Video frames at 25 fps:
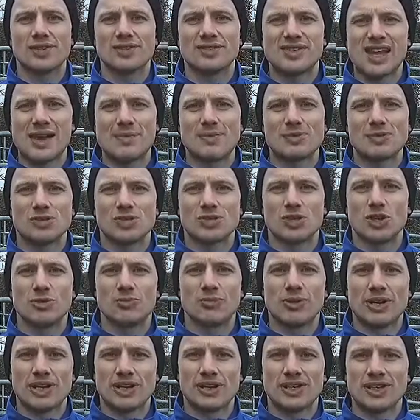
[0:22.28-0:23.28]
the damage is
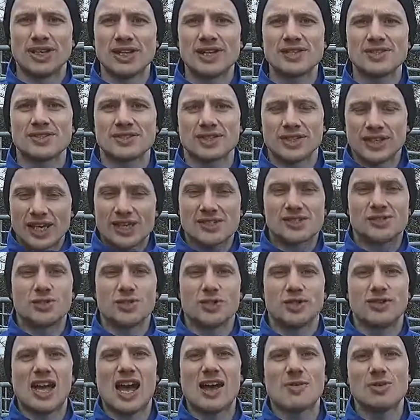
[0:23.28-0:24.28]
done by the kids. The kids
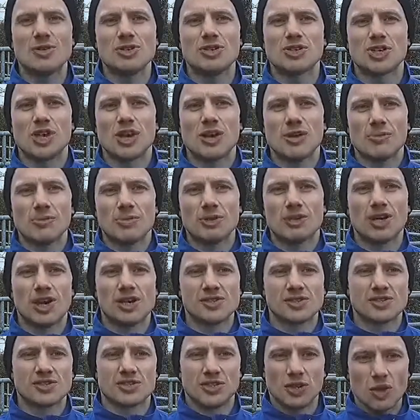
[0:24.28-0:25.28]
do the damage
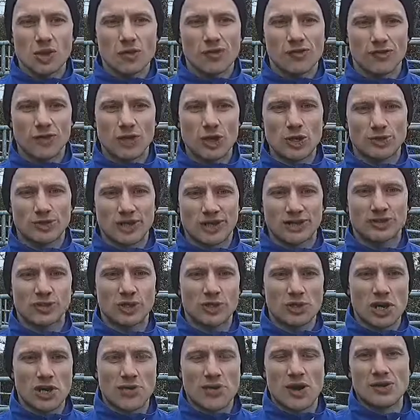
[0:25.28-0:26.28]
because it's the young fluke that
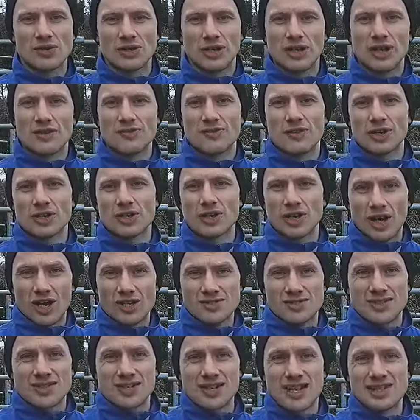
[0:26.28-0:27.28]
tunnel around the liver and
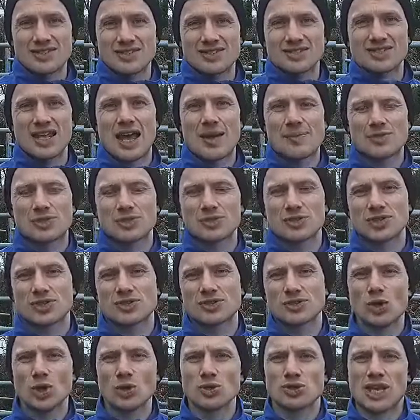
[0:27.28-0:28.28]
cause the classic damage we
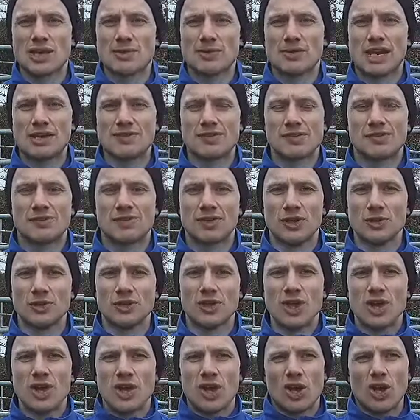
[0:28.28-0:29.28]
associate with liver fluke.
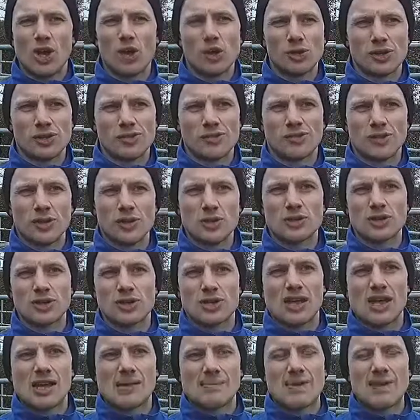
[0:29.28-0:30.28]
Older fluke
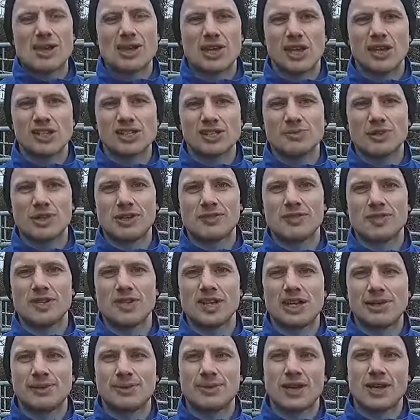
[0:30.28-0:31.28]
might cause a bit of
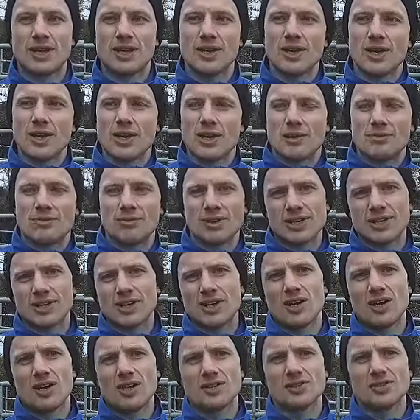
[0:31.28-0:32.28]
anemia, might
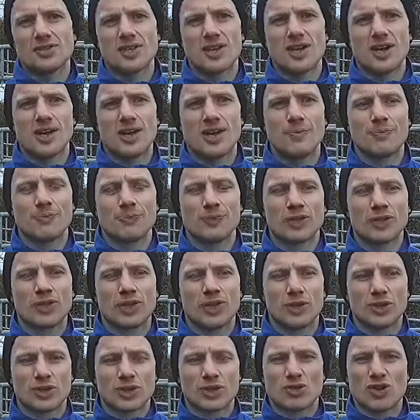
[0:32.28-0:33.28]
cause
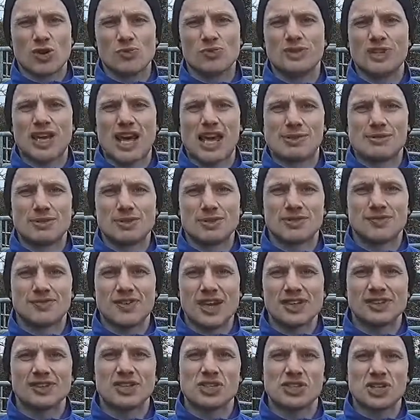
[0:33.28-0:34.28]
or disrupt the animal's
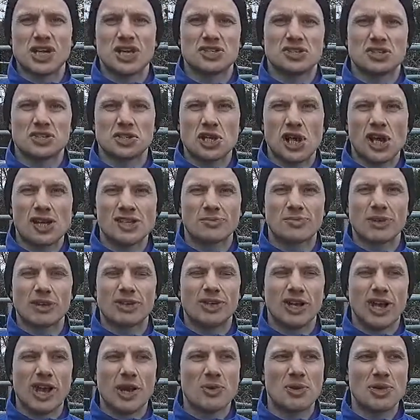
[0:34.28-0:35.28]
fat digestion, cause a bit
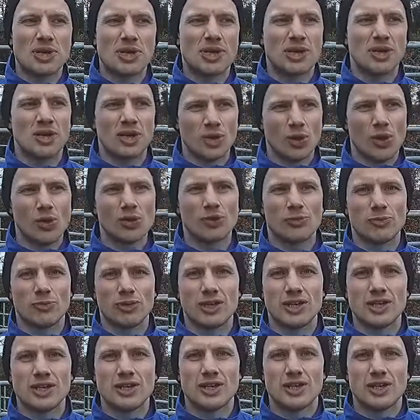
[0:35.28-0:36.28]
of diarrhea.
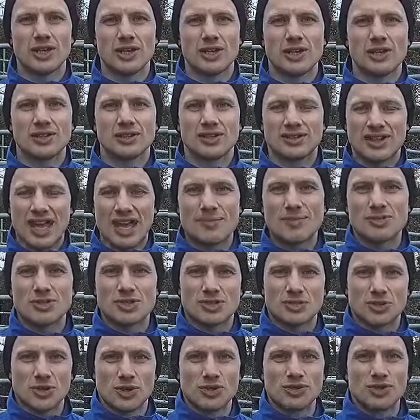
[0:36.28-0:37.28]
Ultimately, the damage
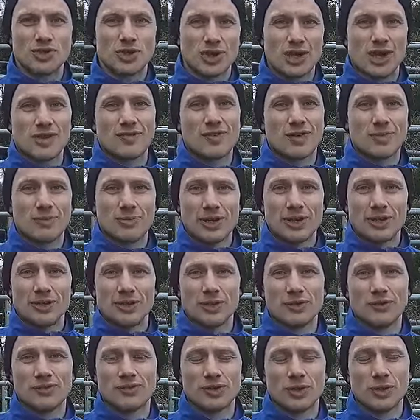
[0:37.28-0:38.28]
is done to the liver by the
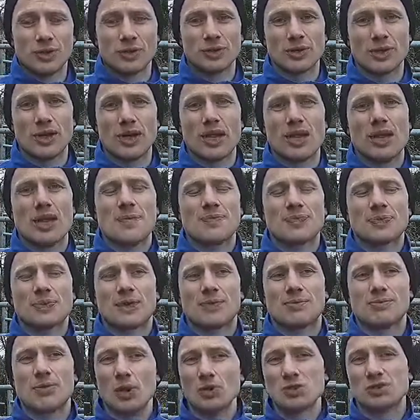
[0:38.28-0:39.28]
young fluke.
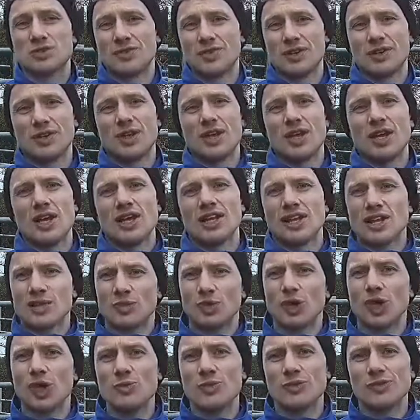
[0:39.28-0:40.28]
Most of it. In a
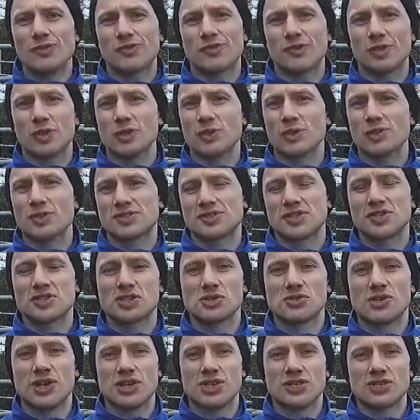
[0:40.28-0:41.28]
rumen fluke
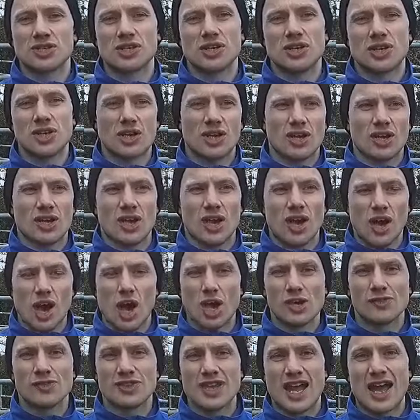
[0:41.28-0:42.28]
situation,
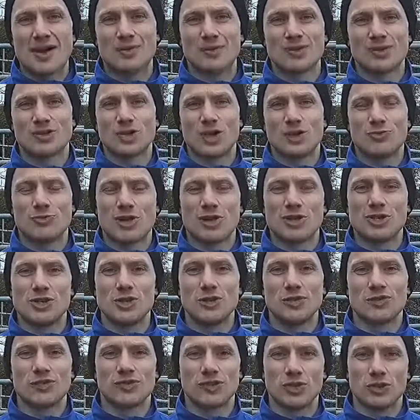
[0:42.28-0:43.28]
all of the damage is done by the
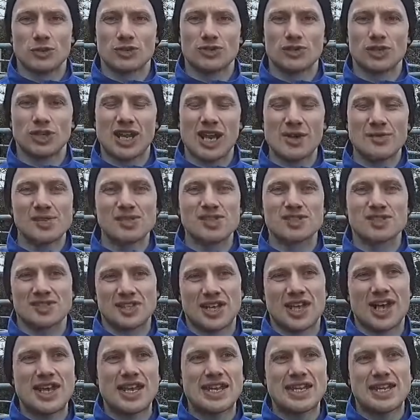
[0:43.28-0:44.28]
young fluke. So they will
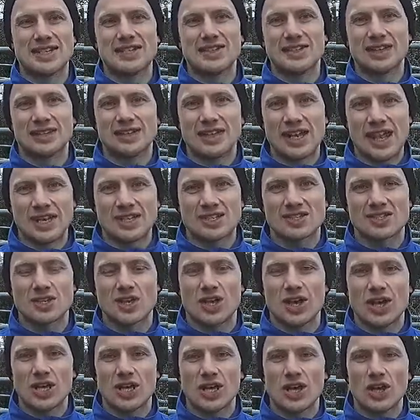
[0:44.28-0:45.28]
stay in the
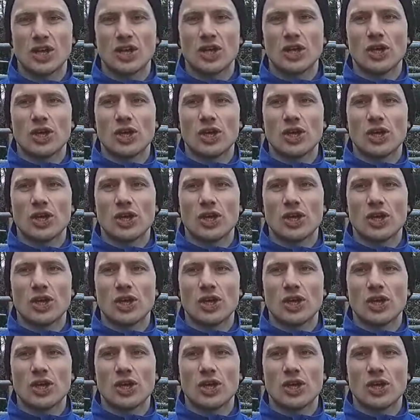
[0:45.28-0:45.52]
intestine,